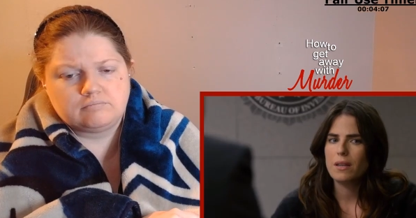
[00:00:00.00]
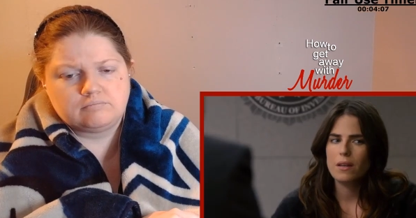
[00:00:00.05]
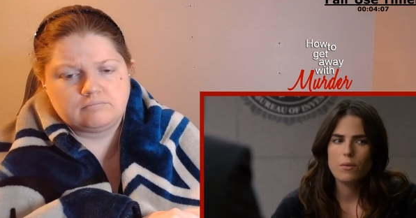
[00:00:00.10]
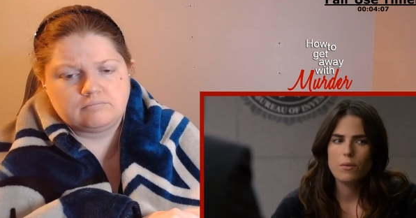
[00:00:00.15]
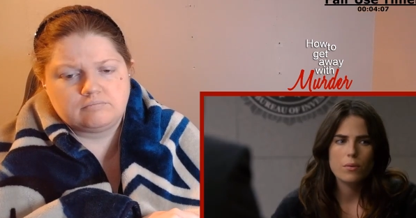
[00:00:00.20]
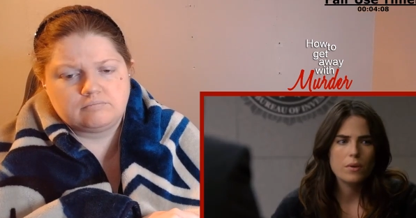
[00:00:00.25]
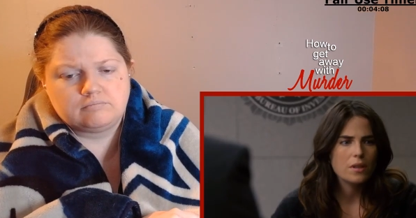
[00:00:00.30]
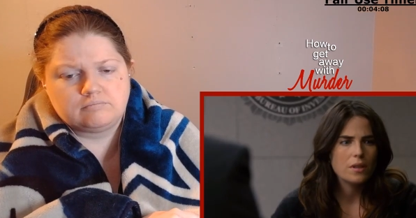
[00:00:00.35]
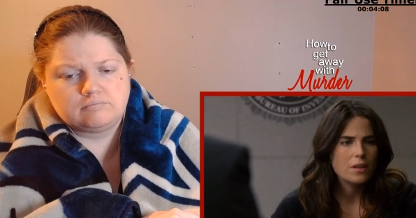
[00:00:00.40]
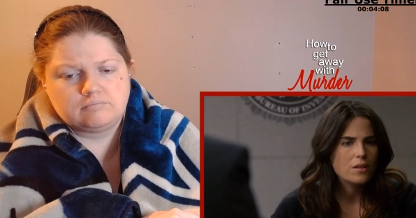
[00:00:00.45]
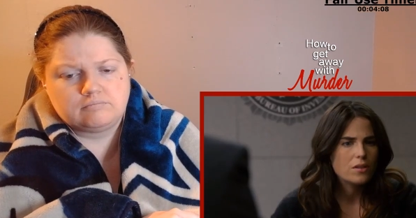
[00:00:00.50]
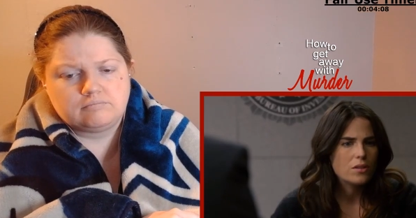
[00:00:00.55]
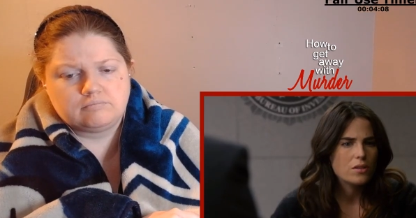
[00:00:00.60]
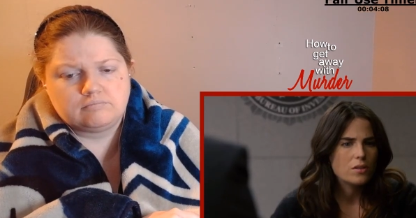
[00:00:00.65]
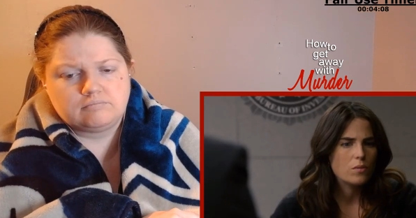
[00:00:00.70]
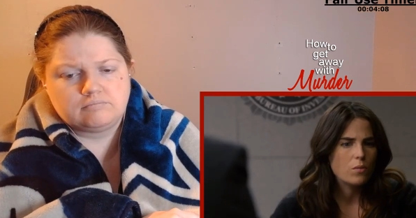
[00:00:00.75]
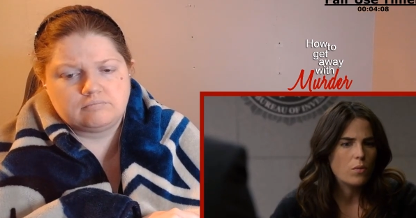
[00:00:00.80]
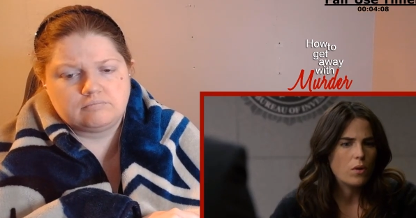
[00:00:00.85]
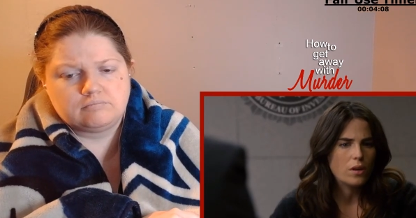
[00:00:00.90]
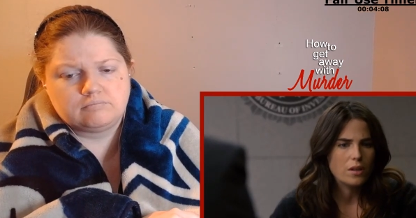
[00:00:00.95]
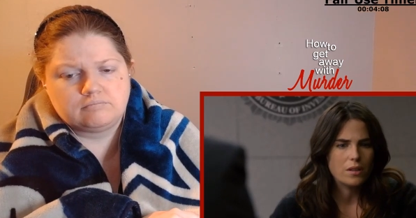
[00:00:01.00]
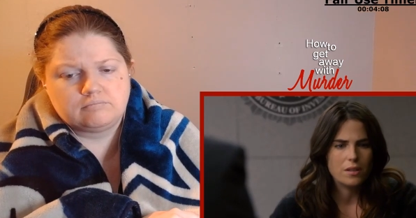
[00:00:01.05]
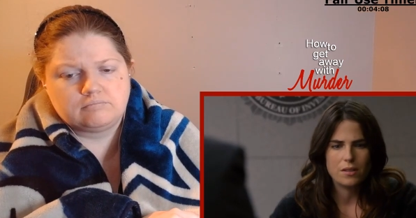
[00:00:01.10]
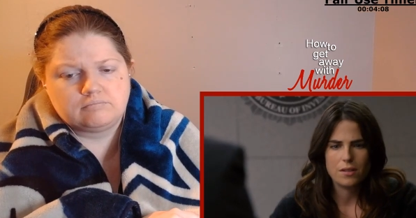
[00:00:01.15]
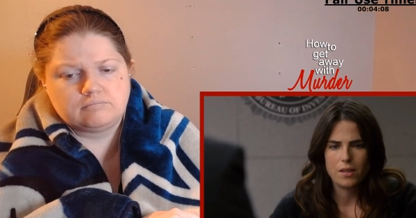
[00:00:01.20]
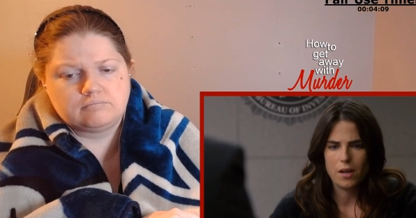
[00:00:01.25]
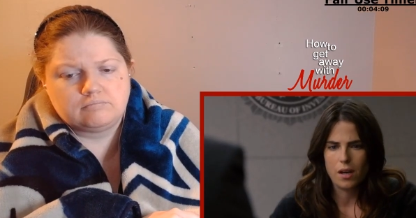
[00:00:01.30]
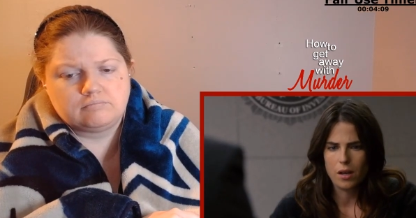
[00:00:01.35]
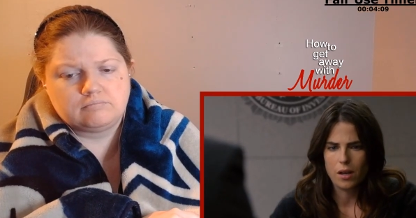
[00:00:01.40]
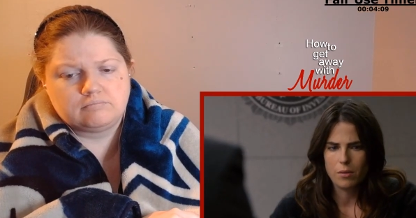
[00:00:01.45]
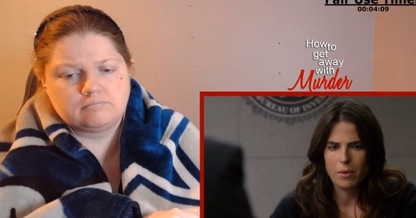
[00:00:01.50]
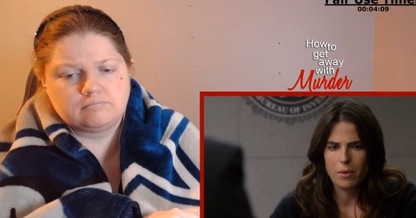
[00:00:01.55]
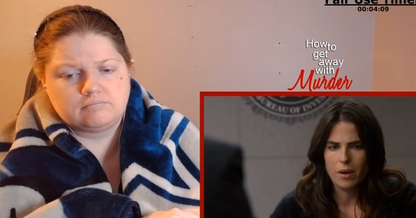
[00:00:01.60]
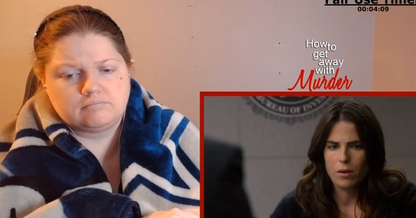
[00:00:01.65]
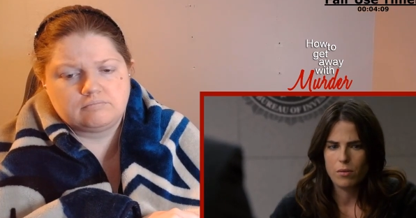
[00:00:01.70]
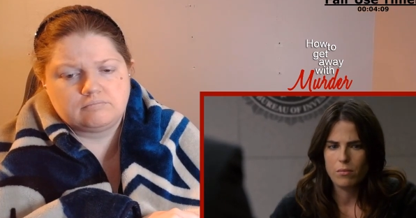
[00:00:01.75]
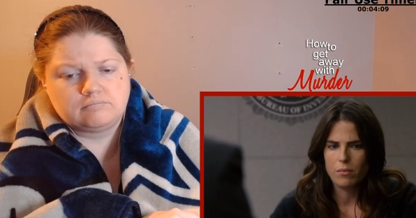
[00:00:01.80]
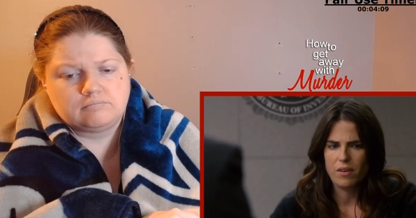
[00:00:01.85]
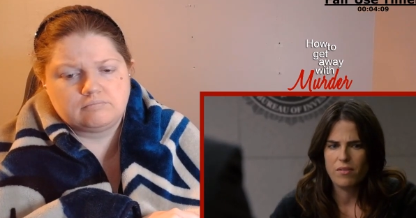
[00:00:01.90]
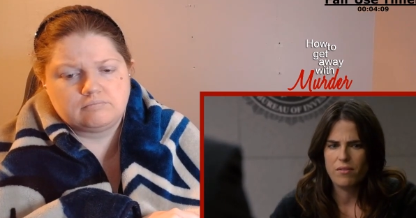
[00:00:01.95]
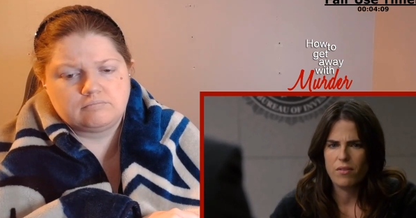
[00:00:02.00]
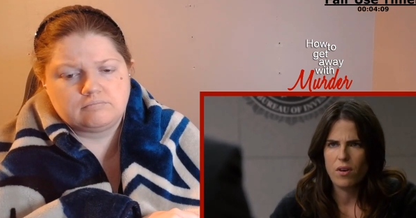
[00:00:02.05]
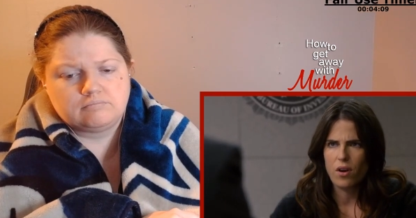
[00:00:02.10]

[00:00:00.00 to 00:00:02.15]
Speaker 1: he really just wanted to talk about my